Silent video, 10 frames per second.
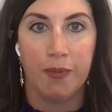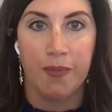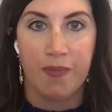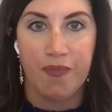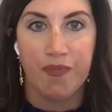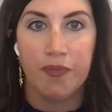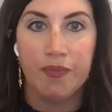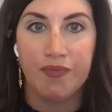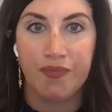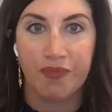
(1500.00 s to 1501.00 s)

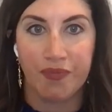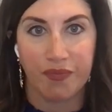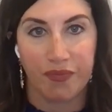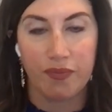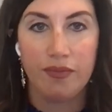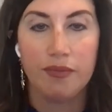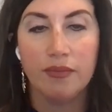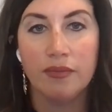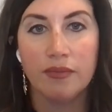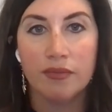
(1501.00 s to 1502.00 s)

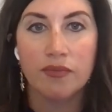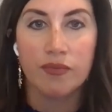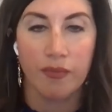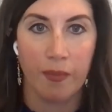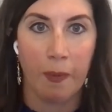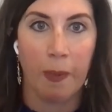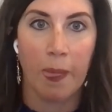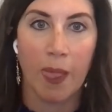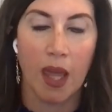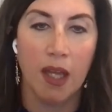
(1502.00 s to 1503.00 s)

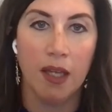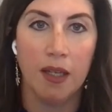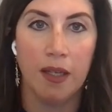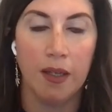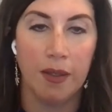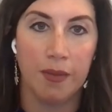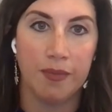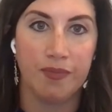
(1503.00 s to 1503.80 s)
(not speaking)